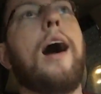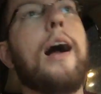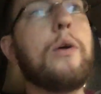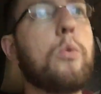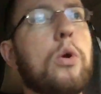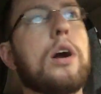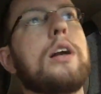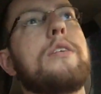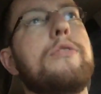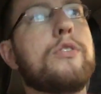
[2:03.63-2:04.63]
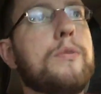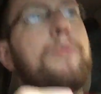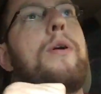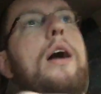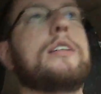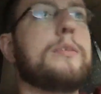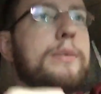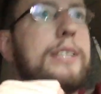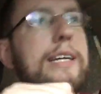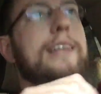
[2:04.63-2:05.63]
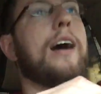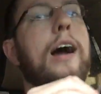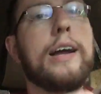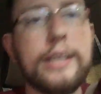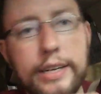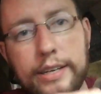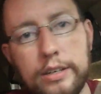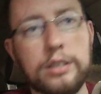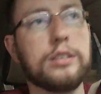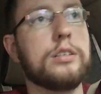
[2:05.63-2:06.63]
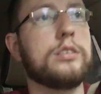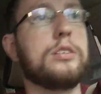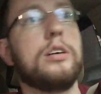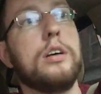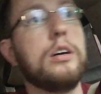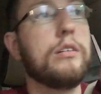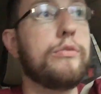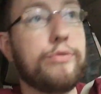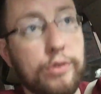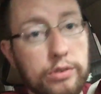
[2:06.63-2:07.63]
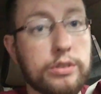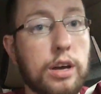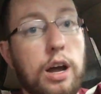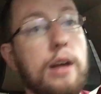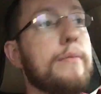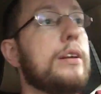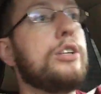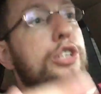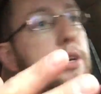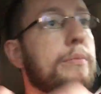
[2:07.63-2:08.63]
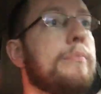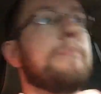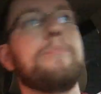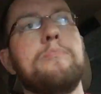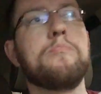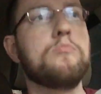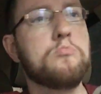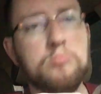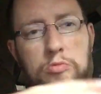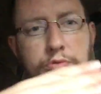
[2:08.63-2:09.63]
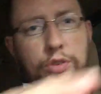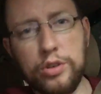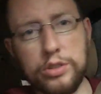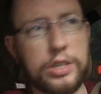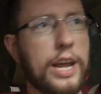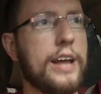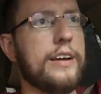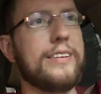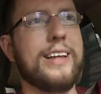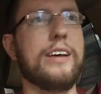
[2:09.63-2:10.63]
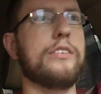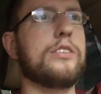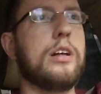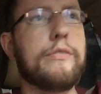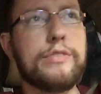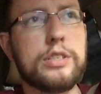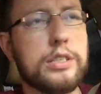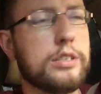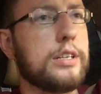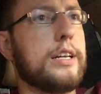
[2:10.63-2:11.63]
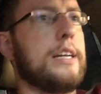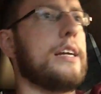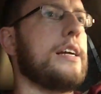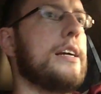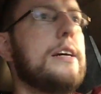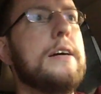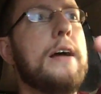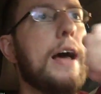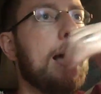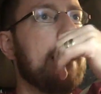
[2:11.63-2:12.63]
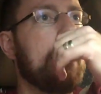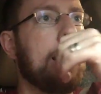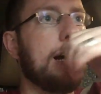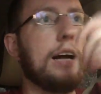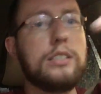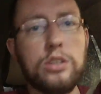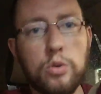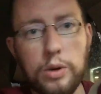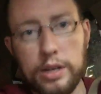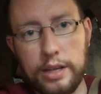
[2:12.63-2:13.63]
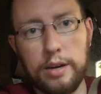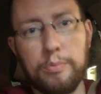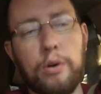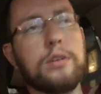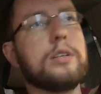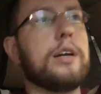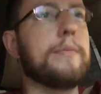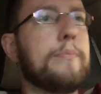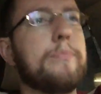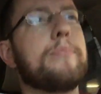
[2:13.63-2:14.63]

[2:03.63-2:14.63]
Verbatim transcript: I worked for approximately nine years full time at a gym, full scale health club facility, and uh, I still work there part time.